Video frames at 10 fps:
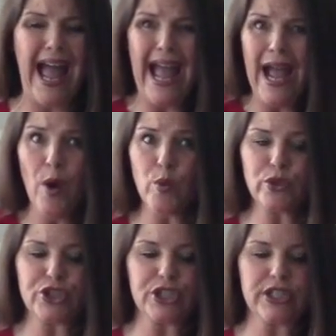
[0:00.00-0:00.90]

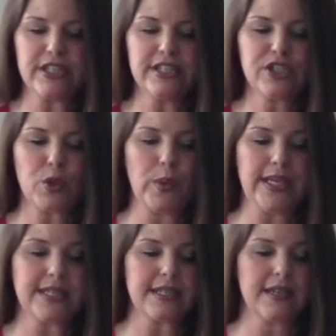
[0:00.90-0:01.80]
Ouch!
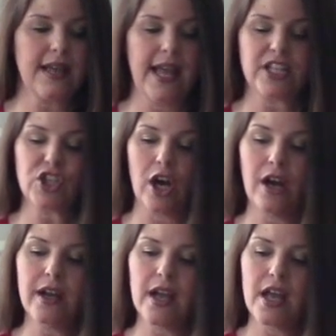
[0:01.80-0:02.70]
Squeaked Hedgehog.